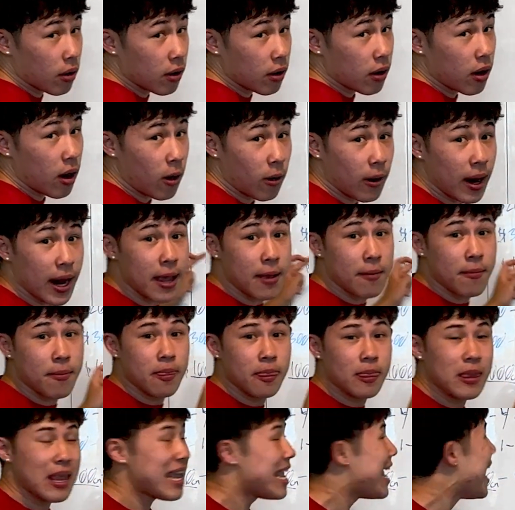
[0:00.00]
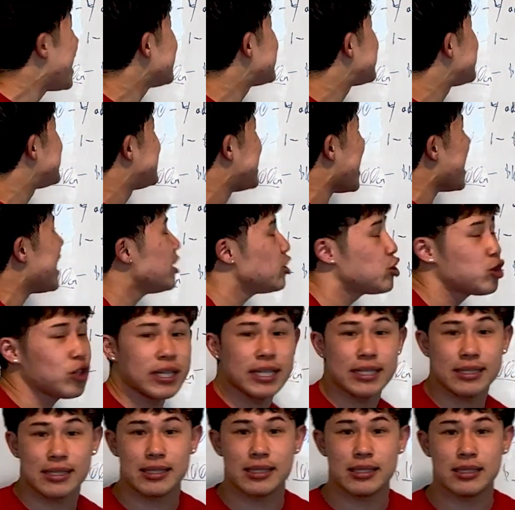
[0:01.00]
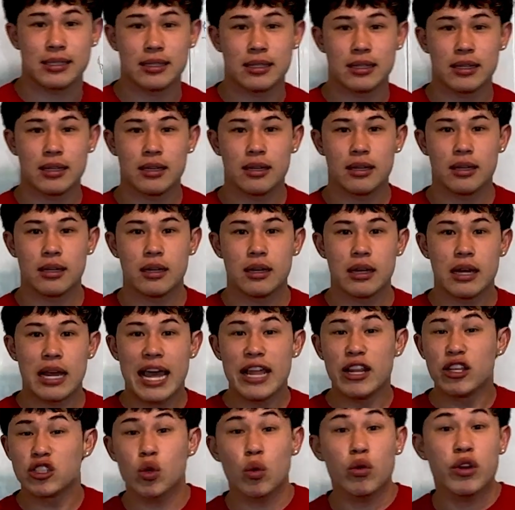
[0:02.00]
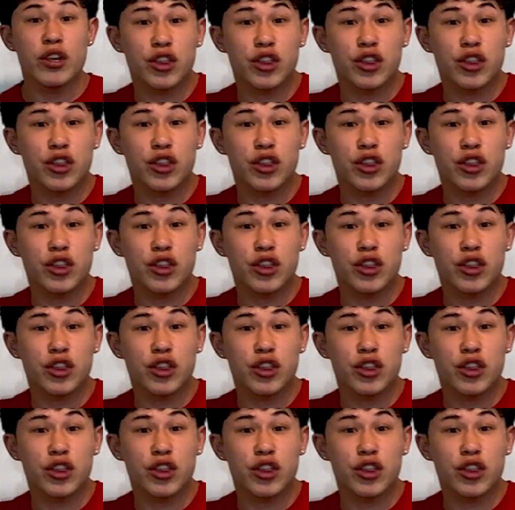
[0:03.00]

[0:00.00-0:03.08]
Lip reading: All right? It's dangerous. There's only